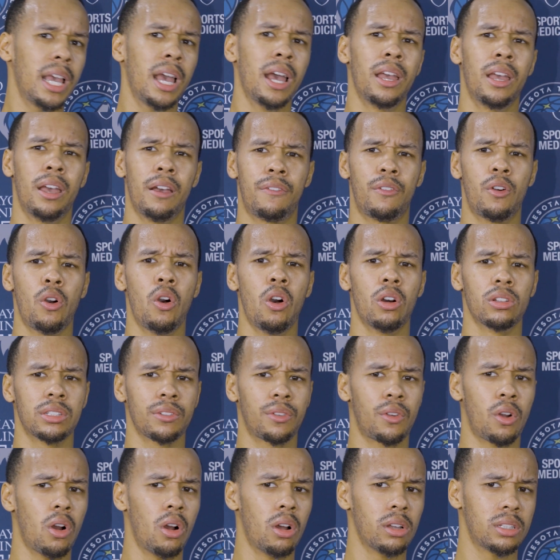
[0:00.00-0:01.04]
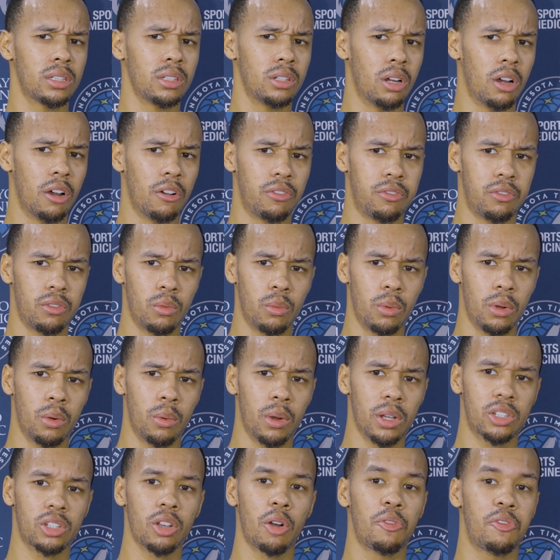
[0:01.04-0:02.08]
Yeah, of course. You know,
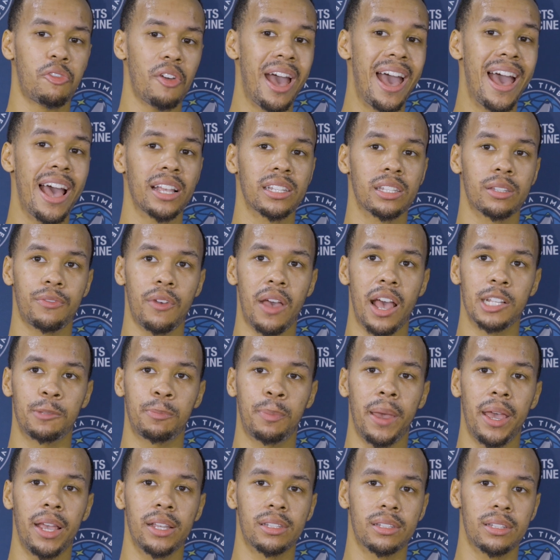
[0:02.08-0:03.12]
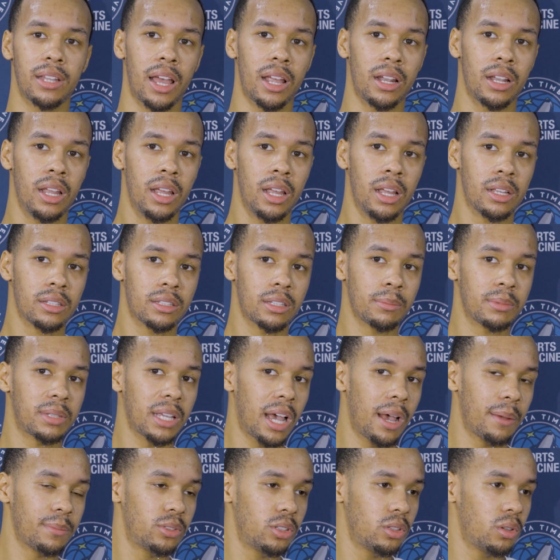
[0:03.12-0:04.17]
we're so fast-paced that
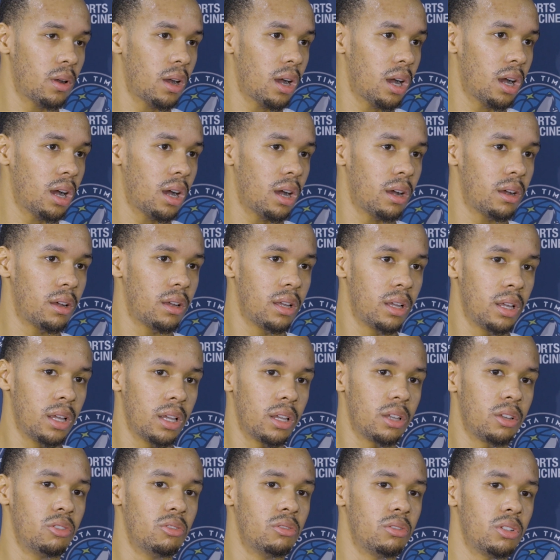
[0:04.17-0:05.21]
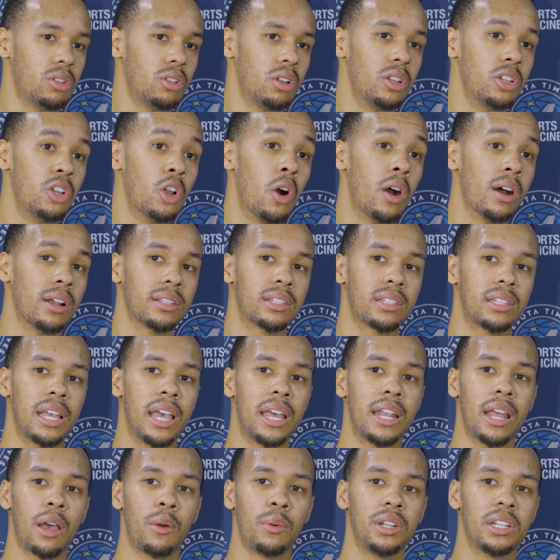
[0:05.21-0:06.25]
sometimes you don't
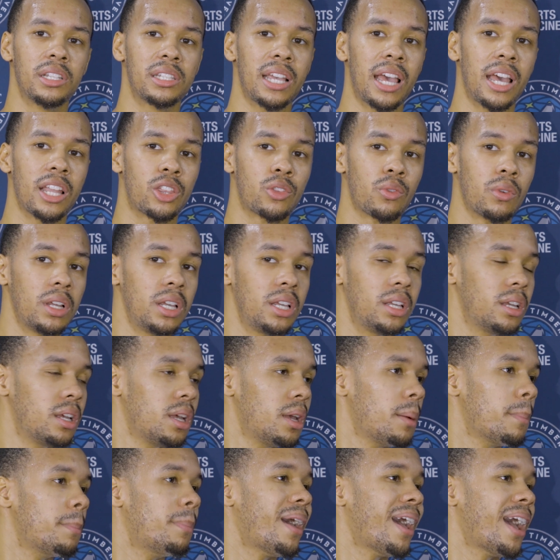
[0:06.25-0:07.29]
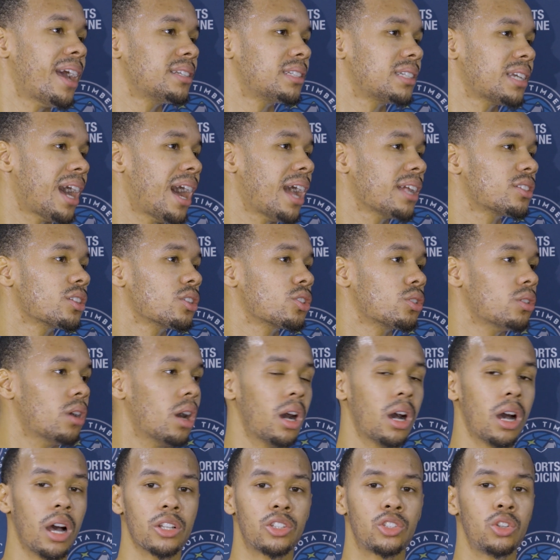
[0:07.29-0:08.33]
understand that we just had three bad shots,
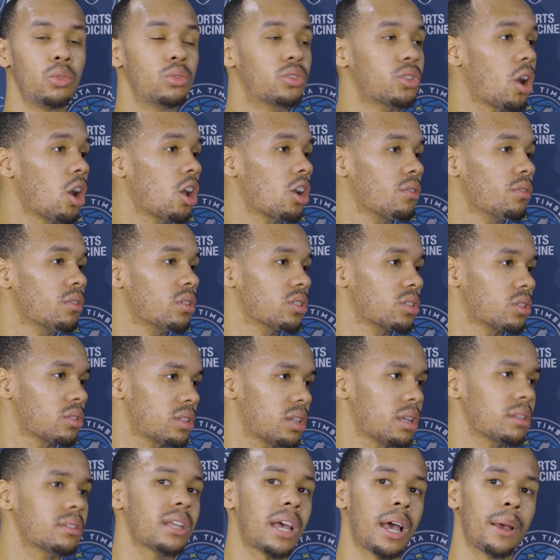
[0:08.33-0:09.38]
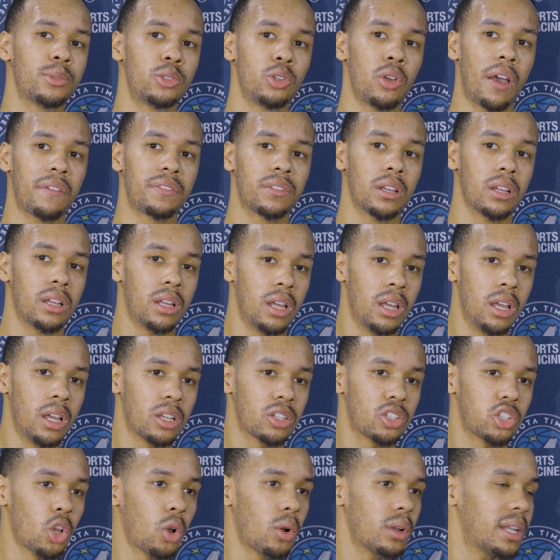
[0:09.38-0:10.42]
two turnovers. So sometimes you have to
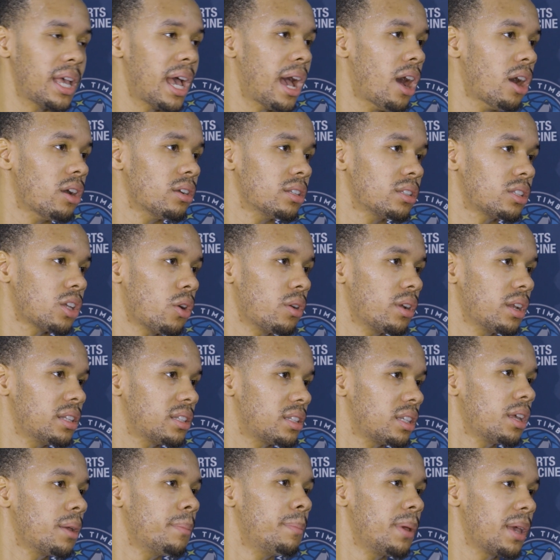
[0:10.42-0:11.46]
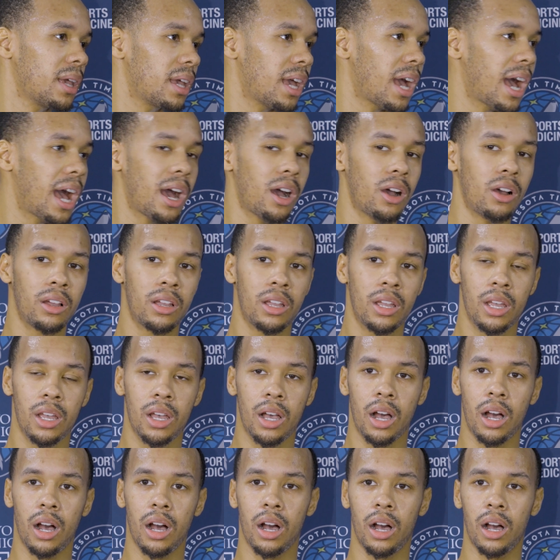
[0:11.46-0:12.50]
slow it down and throw it into your big guy.
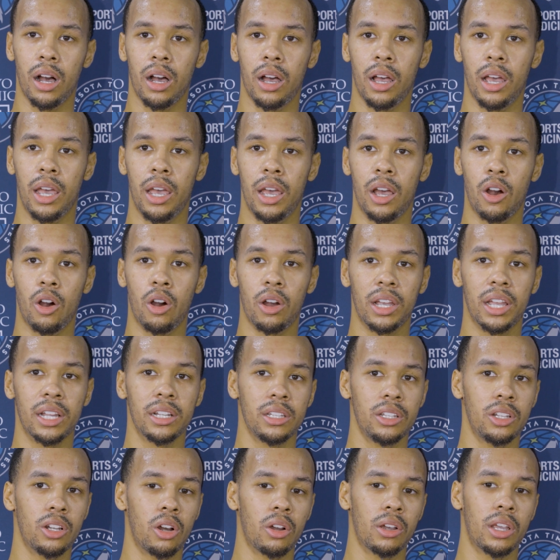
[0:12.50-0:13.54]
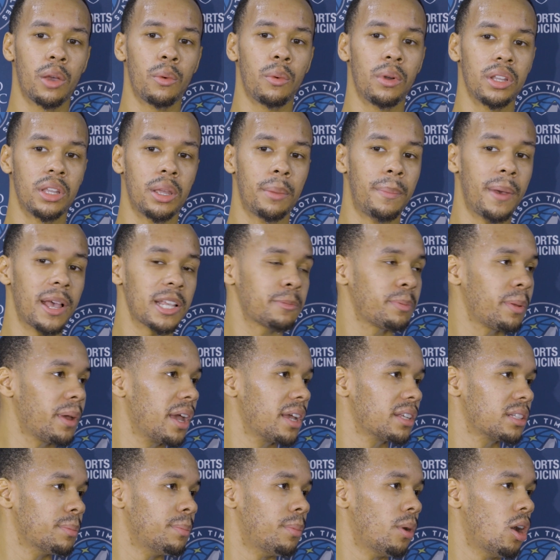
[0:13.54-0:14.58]
Or get one of your best
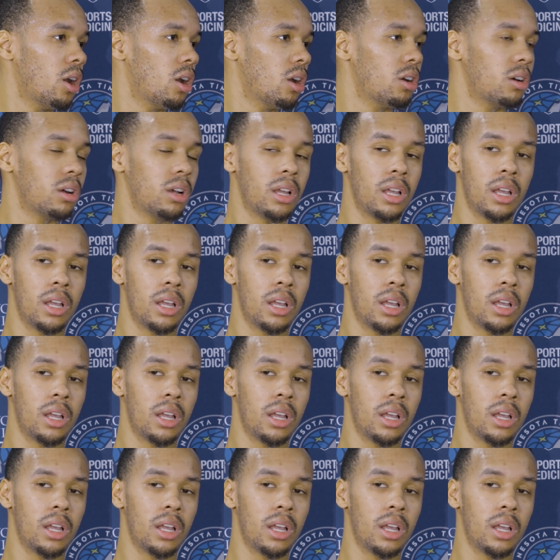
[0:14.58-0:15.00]
players the ball.